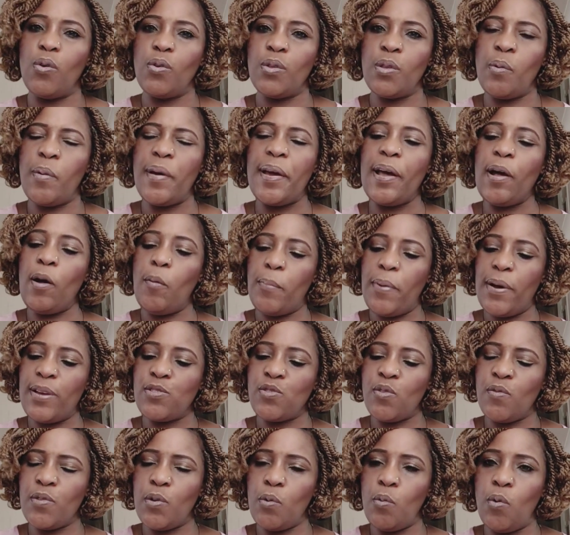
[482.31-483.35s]
They were helpers
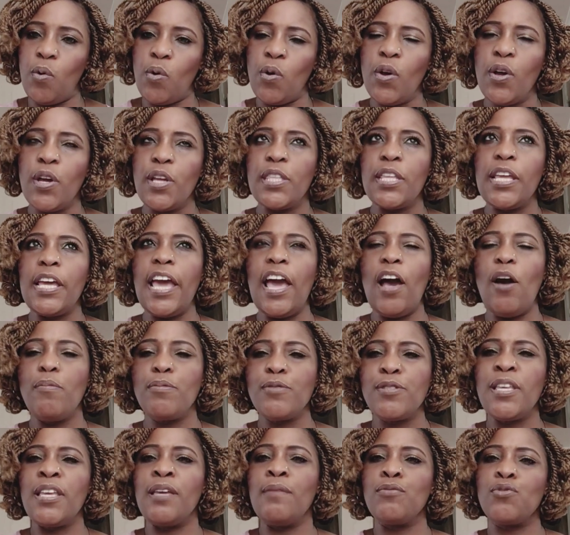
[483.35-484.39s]
of the war. They
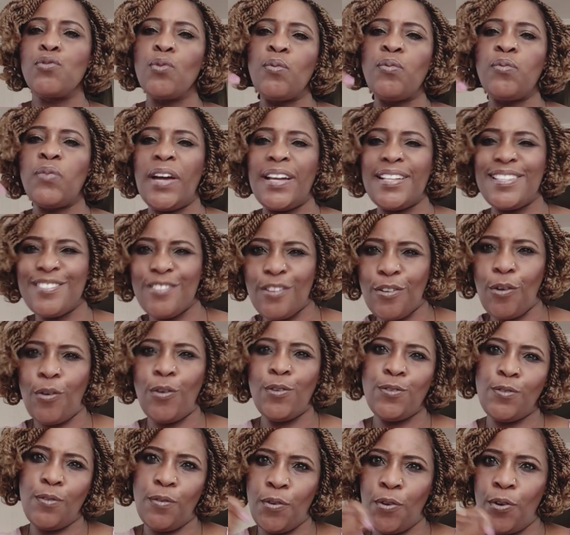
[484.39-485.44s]
helped him to fight the
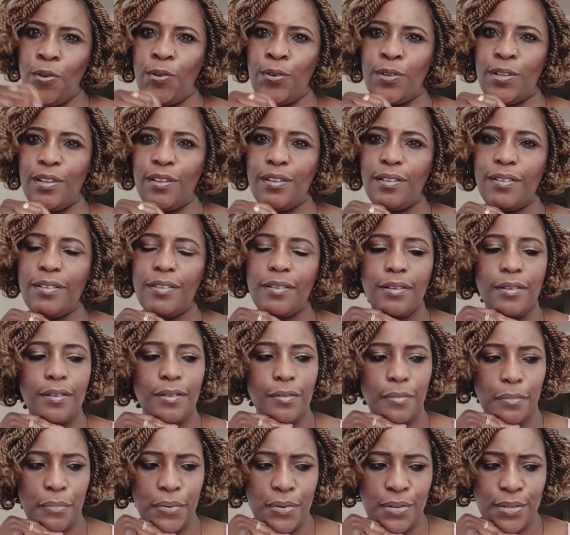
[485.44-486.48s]
cause of God.
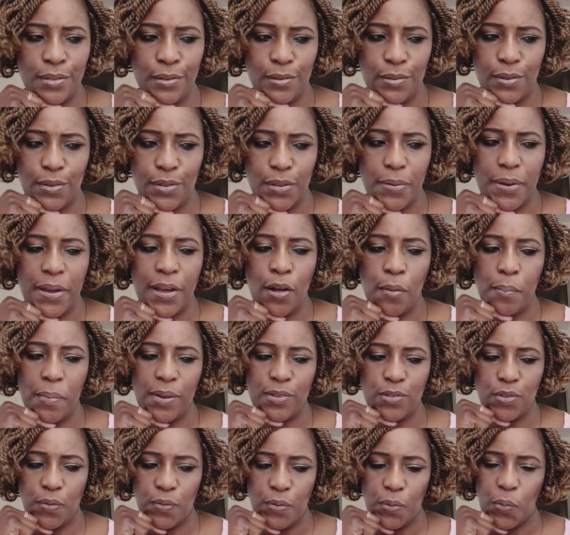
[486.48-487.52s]
Praise the Lord. They were
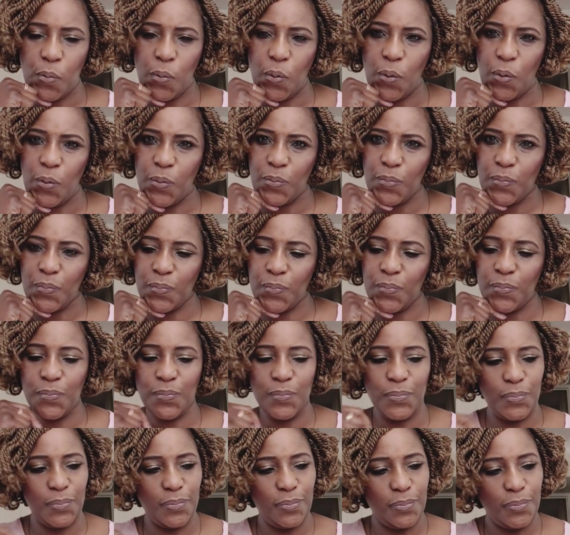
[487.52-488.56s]
helpers of the war.
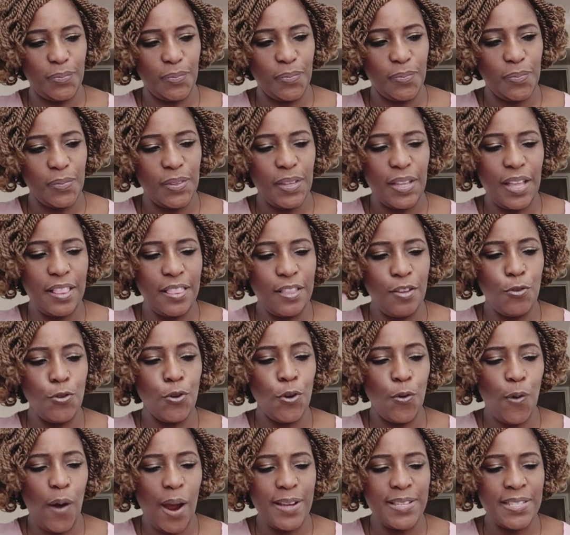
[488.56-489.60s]

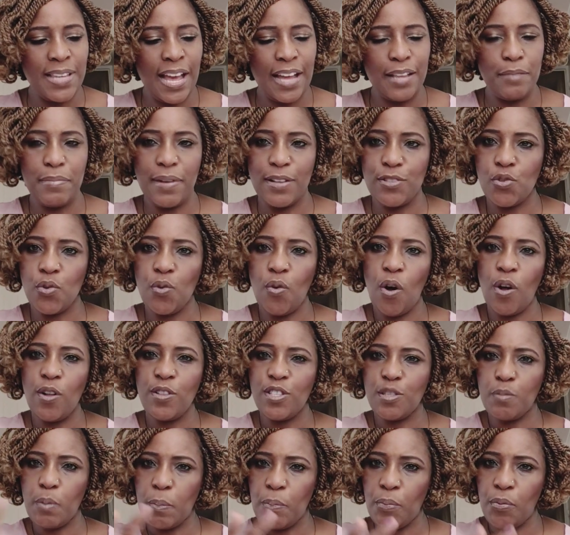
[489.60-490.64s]
Your right hand man. So all
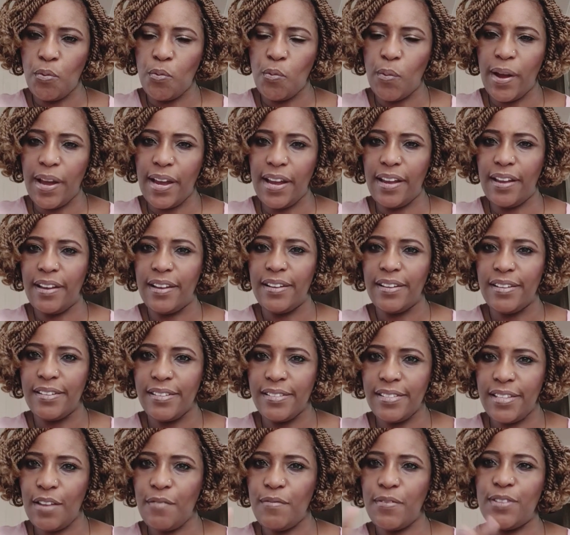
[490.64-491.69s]
these people were
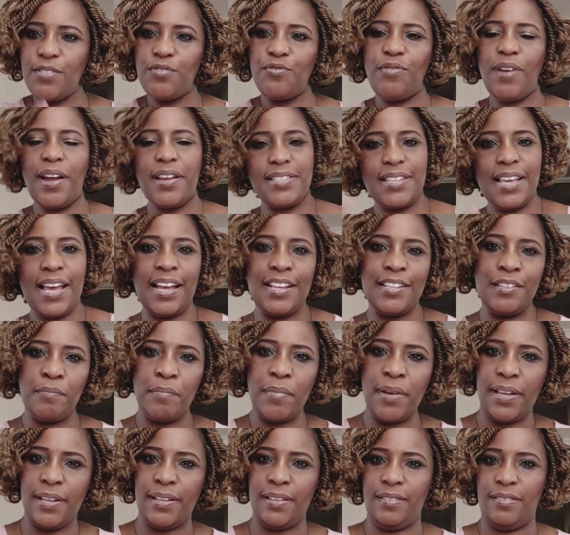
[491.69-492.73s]
David's right hand
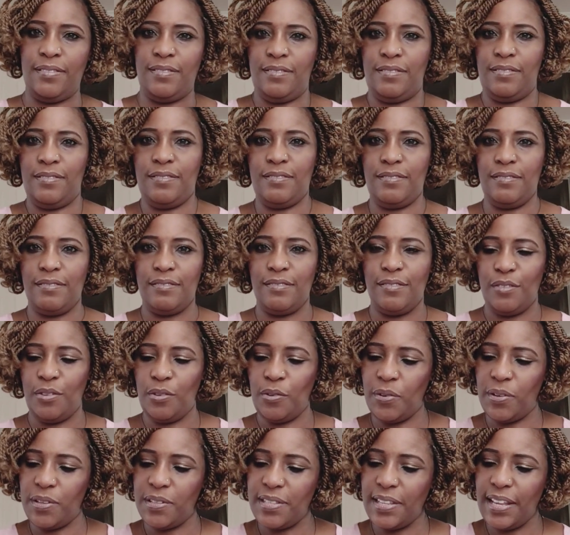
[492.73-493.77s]
men.
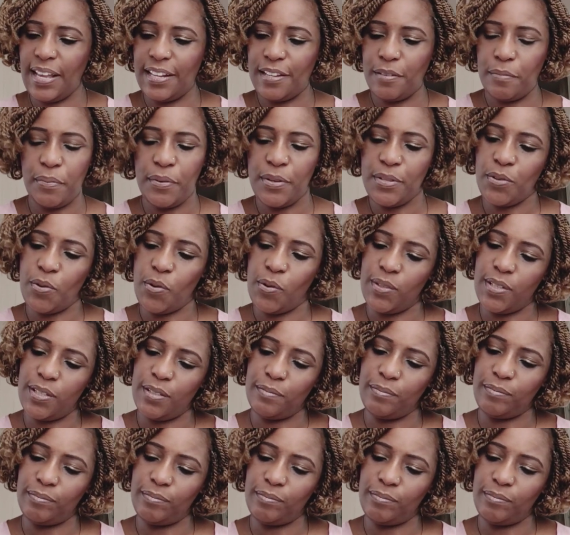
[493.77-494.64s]
You understand? Praise God.